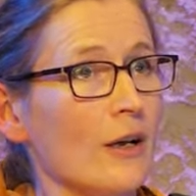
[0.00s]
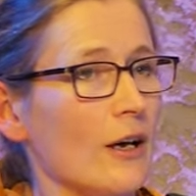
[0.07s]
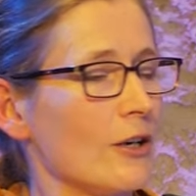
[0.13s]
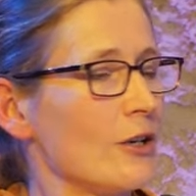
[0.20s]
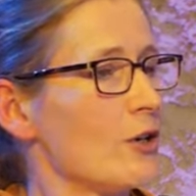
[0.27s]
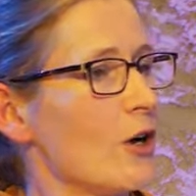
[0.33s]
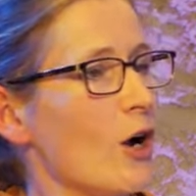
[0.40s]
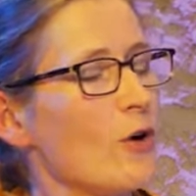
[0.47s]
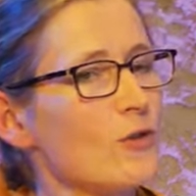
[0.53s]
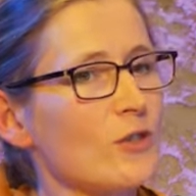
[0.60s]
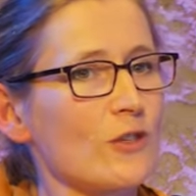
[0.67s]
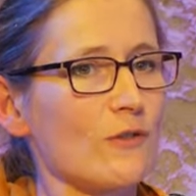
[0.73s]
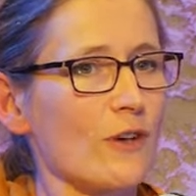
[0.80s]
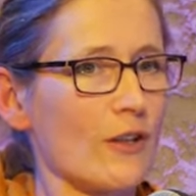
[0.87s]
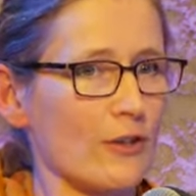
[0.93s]
and a
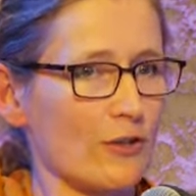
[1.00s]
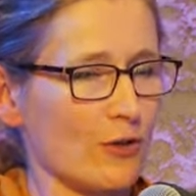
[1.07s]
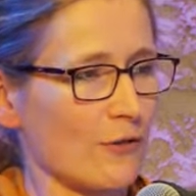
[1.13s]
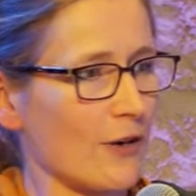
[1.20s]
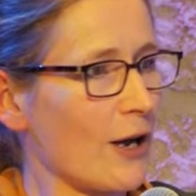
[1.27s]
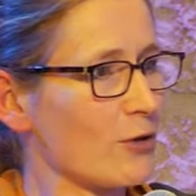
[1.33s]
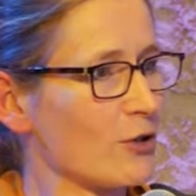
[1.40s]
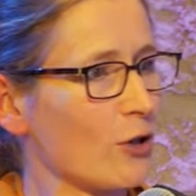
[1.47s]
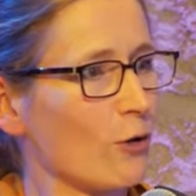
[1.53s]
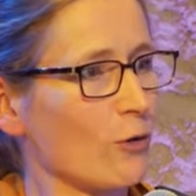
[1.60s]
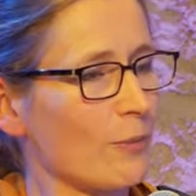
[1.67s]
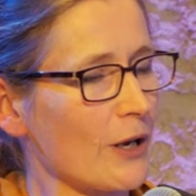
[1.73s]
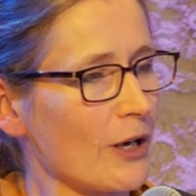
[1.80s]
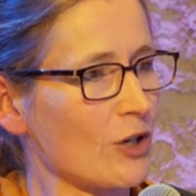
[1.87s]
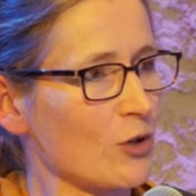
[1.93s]
host of other sort of
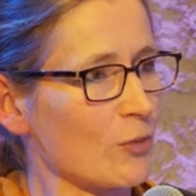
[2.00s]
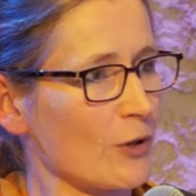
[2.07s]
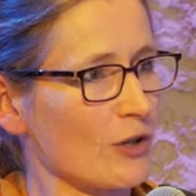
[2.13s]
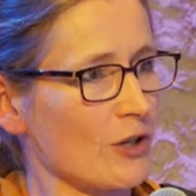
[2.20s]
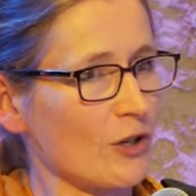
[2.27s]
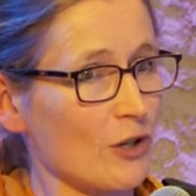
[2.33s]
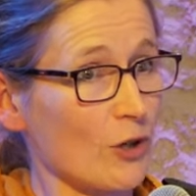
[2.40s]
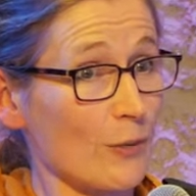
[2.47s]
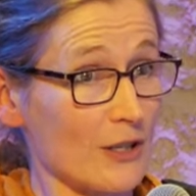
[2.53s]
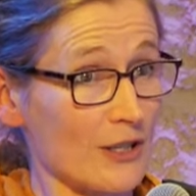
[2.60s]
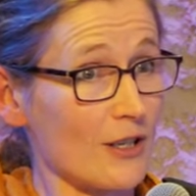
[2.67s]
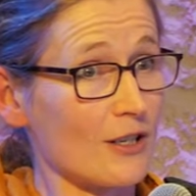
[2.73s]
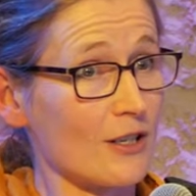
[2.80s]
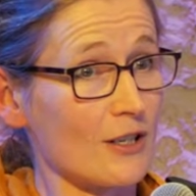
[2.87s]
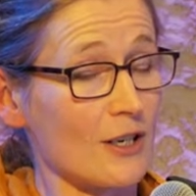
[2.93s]
household management and
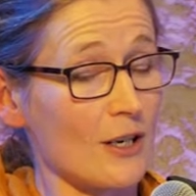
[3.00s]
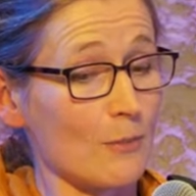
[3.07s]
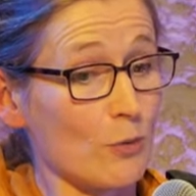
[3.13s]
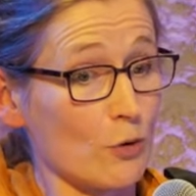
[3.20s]
domesticity,